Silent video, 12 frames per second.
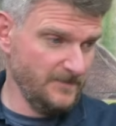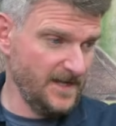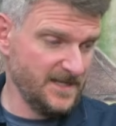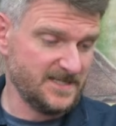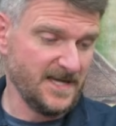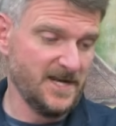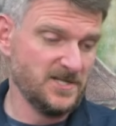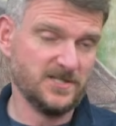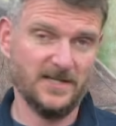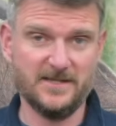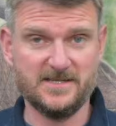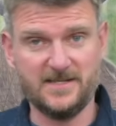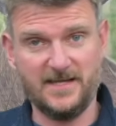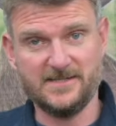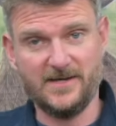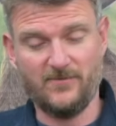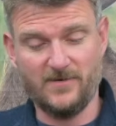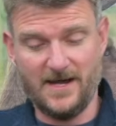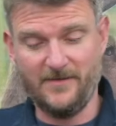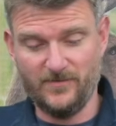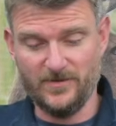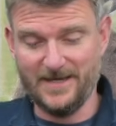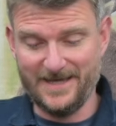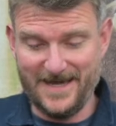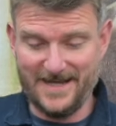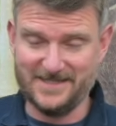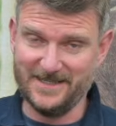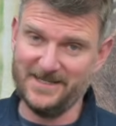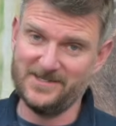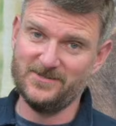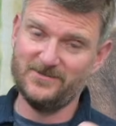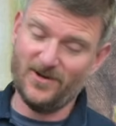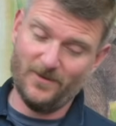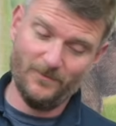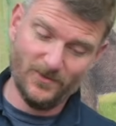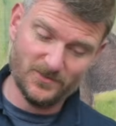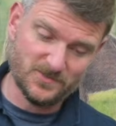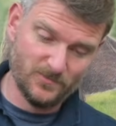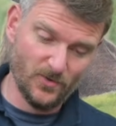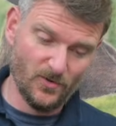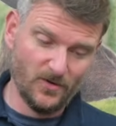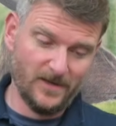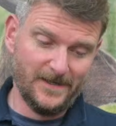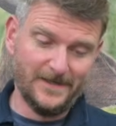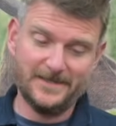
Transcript: Essentially the CZ rifle you're getting is not much more